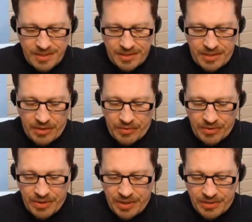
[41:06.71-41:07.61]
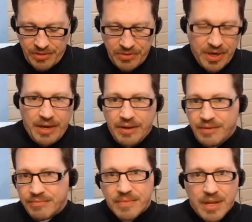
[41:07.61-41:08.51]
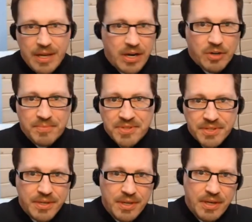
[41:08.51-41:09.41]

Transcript: you know, the United Arabs,